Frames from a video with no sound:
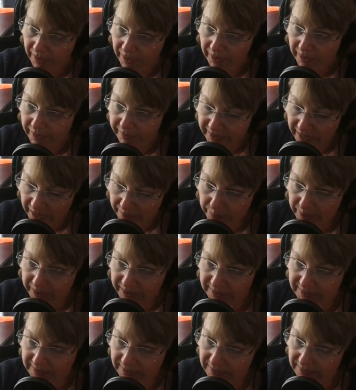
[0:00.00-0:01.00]
And that
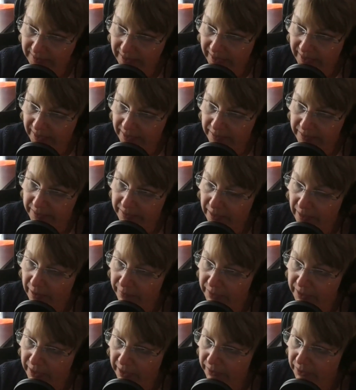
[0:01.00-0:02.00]
brings us to the end of
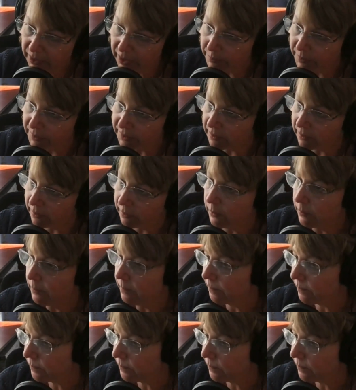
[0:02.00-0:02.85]
another episode.